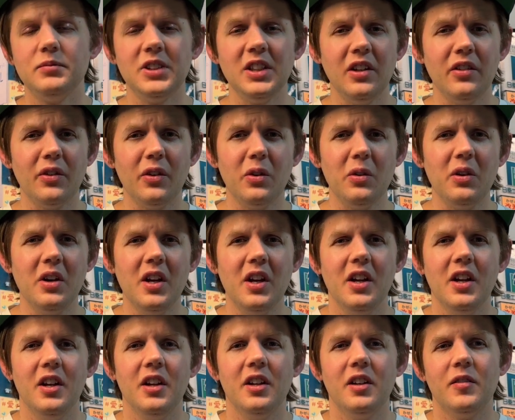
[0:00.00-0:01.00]
So
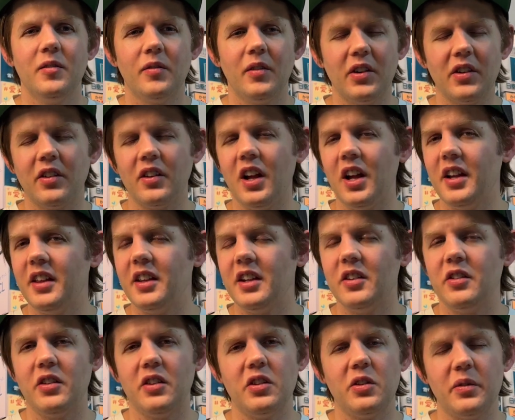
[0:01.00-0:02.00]
there's a lot of things
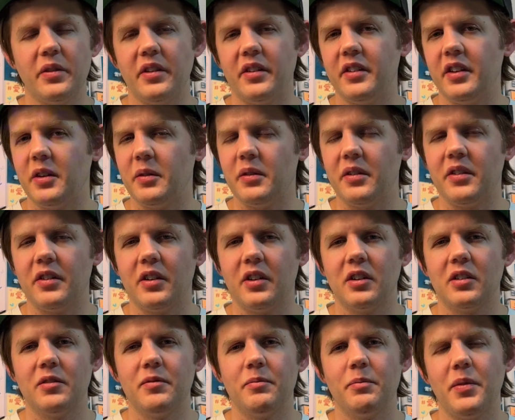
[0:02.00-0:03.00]
you can do with a sequencer,
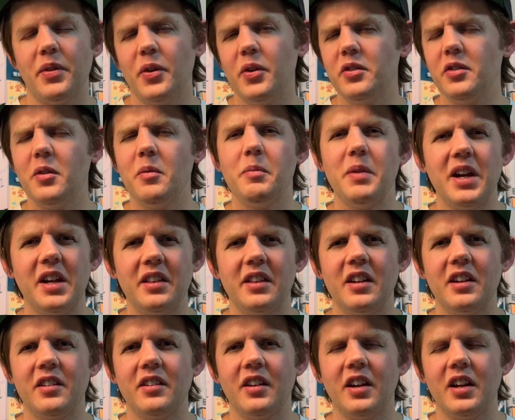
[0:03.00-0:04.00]
but those are the main
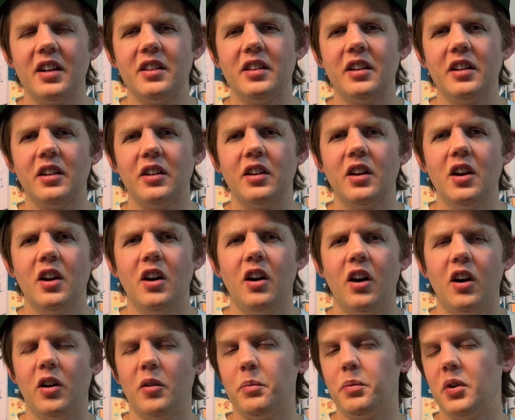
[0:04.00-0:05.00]
things that I think
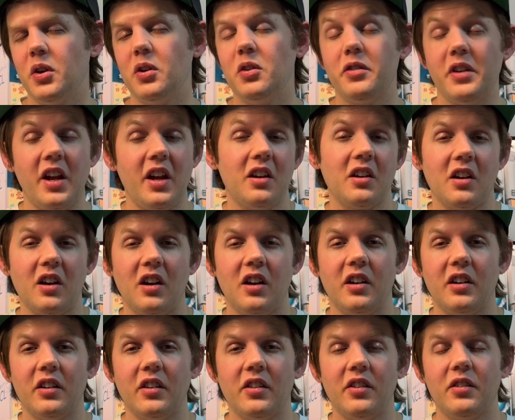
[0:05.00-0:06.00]
are pros and
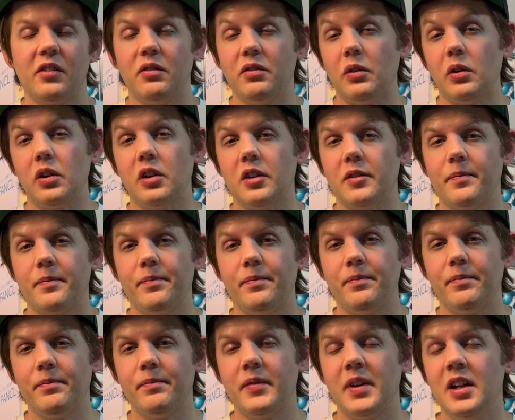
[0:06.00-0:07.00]
cons for it.
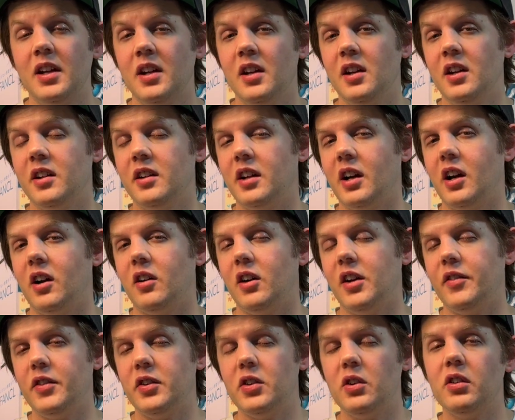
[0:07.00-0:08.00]
Now,
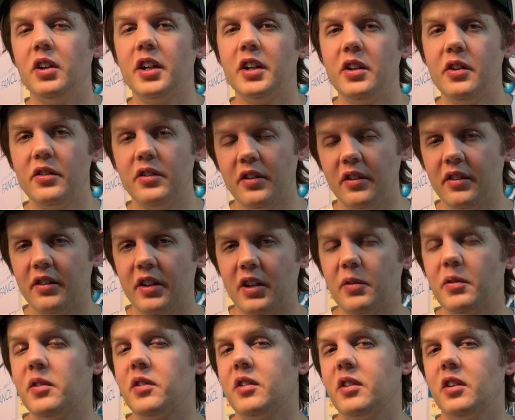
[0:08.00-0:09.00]
if you don't like using the
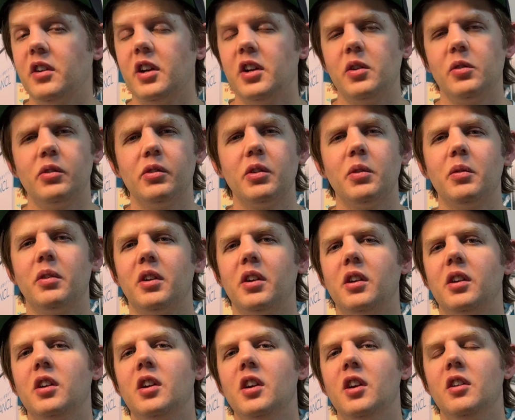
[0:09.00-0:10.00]
sequencer and you really want
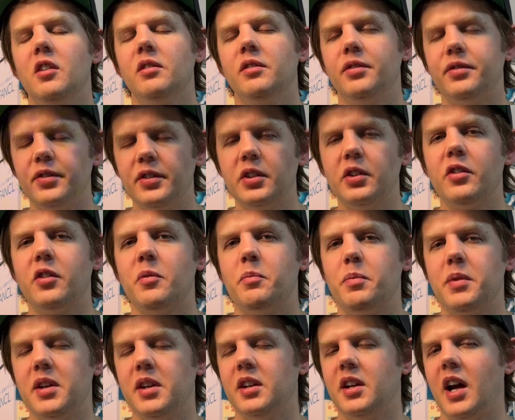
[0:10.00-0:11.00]
to feel the
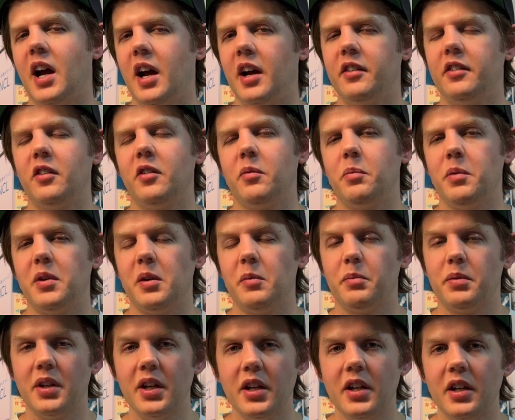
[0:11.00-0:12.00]
beat as it's being
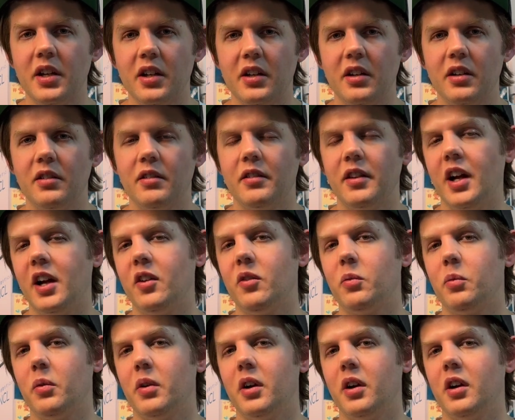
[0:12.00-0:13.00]
played, that's
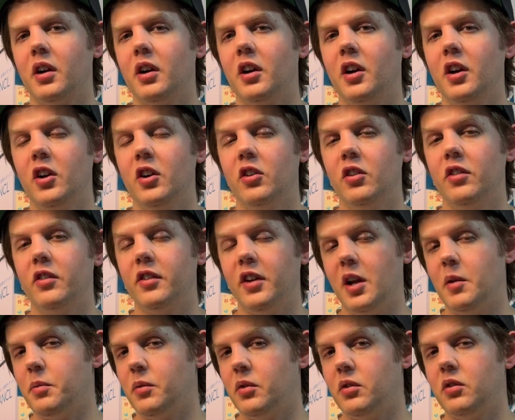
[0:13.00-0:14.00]
where
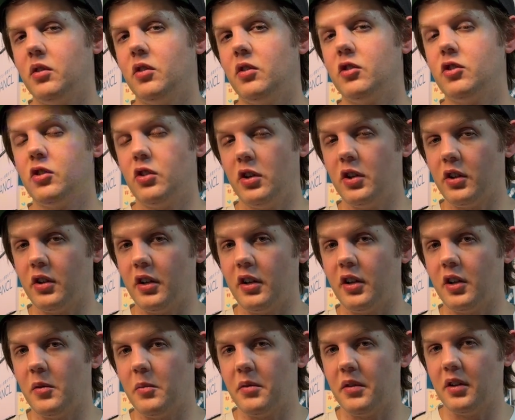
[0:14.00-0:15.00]
sample triggering
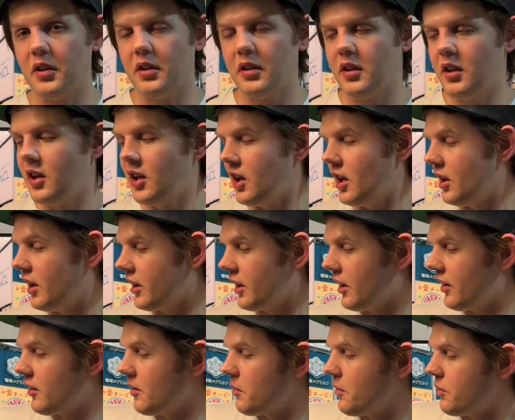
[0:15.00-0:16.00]
comes in. Like I
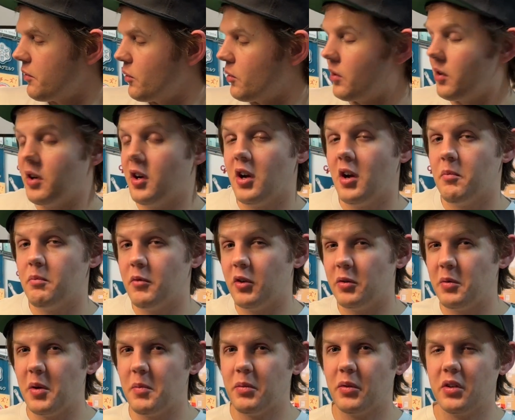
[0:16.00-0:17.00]
said before, most
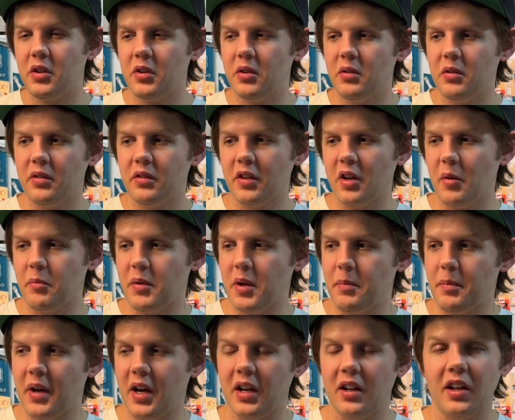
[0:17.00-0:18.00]
people use a beat
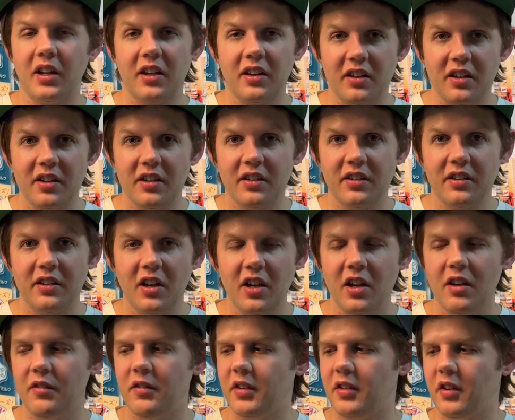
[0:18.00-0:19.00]
pad like this.
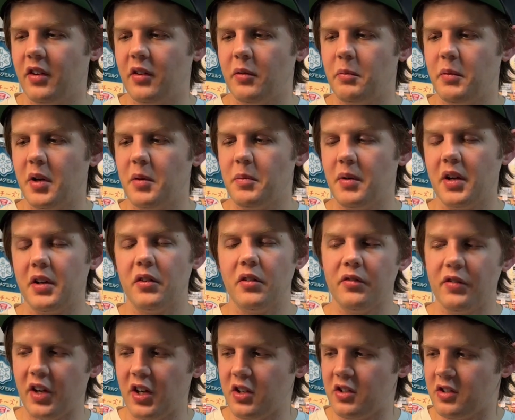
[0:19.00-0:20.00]
This is made by
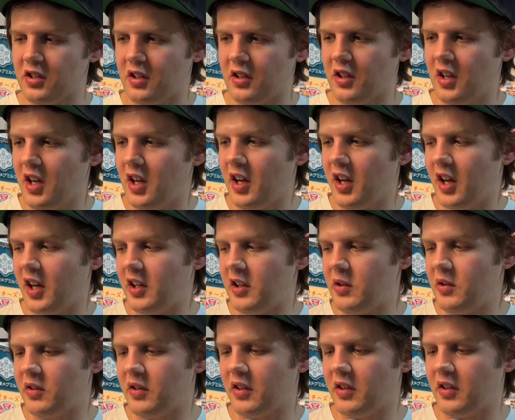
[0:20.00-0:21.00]
Novation. It
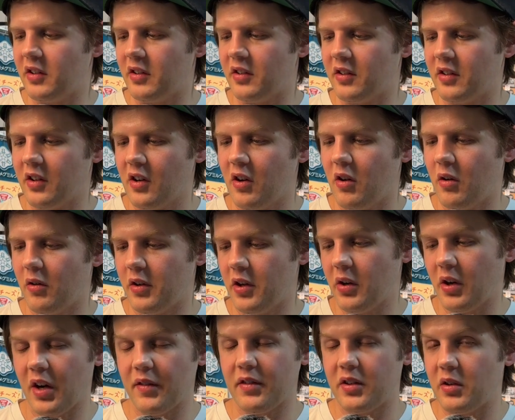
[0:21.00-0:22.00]
uses, you
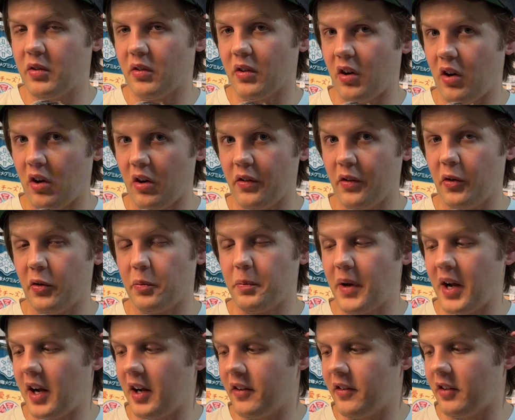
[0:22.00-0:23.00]
don't have to use all those
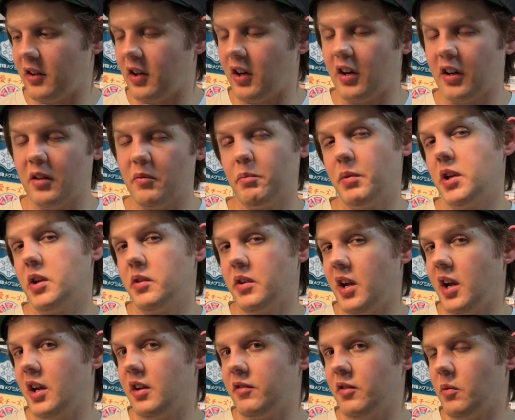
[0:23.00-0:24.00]
pads that are on it, but you
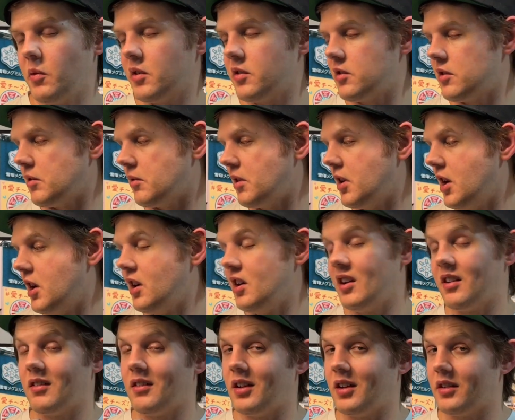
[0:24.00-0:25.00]
can if you want to.
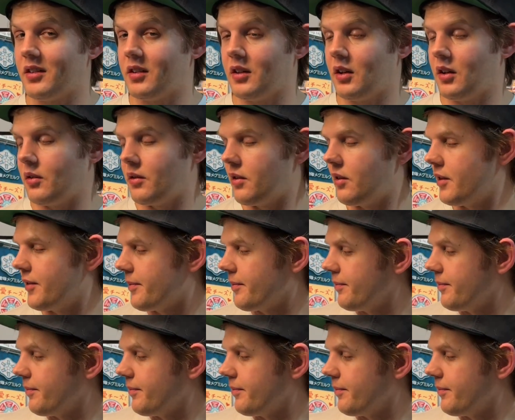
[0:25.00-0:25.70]
It's a lot of sounds.